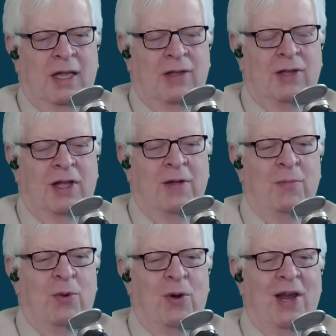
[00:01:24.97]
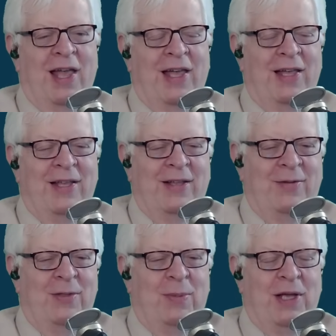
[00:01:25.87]
I said, "Good morning,"
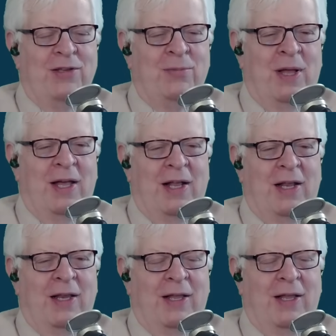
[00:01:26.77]
with a big smile.